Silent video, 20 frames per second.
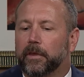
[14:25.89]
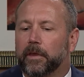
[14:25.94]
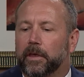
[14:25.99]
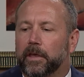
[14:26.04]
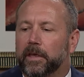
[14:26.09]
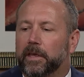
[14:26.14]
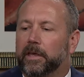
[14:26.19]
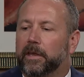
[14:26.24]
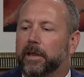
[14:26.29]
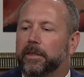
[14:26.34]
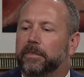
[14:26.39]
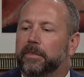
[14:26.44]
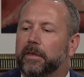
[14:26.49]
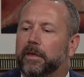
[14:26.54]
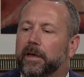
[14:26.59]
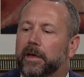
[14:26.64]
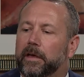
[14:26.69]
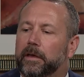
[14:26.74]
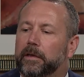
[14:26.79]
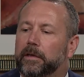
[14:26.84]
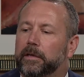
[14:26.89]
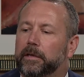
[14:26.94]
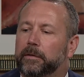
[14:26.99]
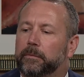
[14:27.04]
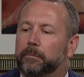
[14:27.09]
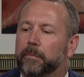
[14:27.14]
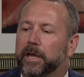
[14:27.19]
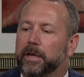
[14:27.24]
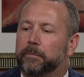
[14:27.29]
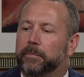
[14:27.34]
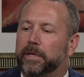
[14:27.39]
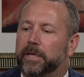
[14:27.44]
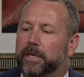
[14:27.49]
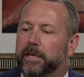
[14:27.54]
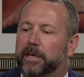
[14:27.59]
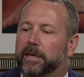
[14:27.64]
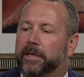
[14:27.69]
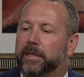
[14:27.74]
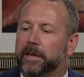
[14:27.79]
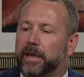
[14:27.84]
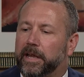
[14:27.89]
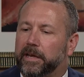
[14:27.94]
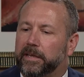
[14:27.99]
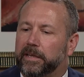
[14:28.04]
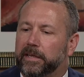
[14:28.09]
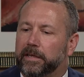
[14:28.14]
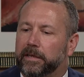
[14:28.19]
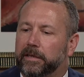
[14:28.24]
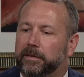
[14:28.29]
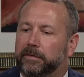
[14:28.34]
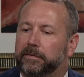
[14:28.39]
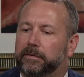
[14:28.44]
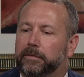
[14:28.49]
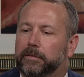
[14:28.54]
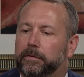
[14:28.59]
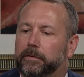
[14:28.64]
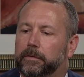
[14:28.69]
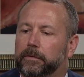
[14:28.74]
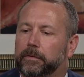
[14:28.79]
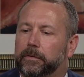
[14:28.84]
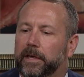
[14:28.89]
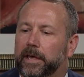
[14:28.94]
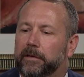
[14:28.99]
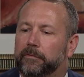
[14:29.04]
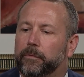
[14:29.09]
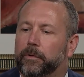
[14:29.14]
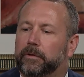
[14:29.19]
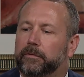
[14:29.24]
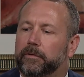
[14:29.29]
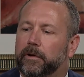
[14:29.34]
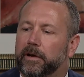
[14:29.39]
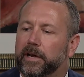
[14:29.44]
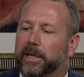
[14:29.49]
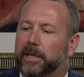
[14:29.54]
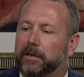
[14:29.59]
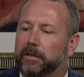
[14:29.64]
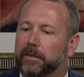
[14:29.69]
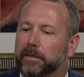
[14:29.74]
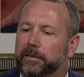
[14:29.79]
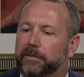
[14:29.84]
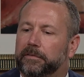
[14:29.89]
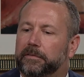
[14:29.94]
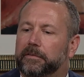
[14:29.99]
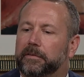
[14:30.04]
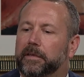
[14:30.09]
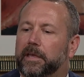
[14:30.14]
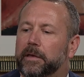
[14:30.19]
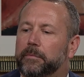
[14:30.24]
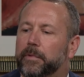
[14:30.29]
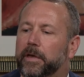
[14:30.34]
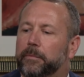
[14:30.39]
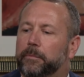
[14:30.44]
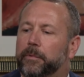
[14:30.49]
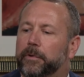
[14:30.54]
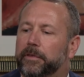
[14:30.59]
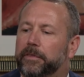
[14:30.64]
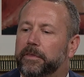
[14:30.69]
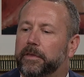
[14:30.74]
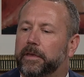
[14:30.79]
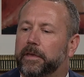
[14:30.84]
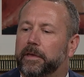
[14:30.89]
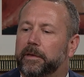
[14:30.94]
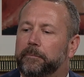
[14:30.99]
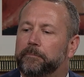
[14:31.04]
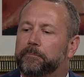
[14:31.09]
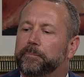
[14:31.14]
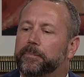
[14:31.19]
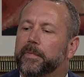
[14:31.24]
And I thought it might be a good idea to have one of our analysts come up with a